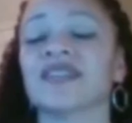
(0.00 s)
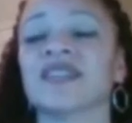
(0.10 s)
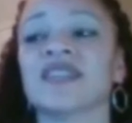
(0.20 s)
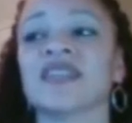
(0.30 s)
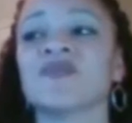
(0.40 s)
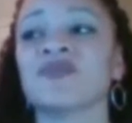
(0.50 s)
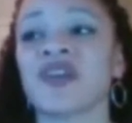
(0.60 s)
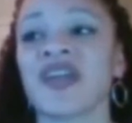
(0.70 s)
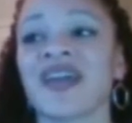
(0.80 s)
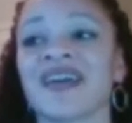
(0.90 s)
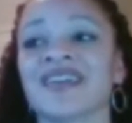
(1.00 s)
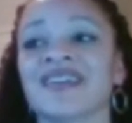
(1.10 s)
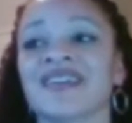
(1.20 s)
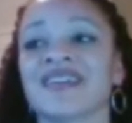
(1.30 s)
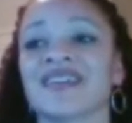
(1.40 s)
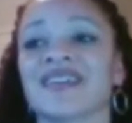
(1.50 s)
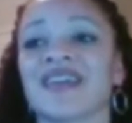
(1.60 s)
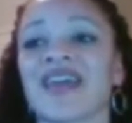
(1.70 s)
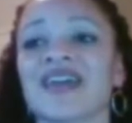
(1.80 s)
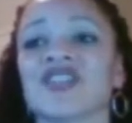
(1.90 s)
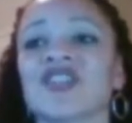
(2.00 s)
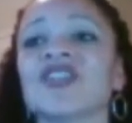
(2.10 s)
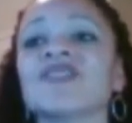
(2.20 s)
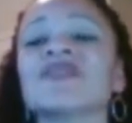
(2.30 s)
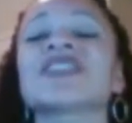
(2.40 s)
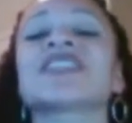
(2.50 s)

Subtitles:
see Brienne and she didn't even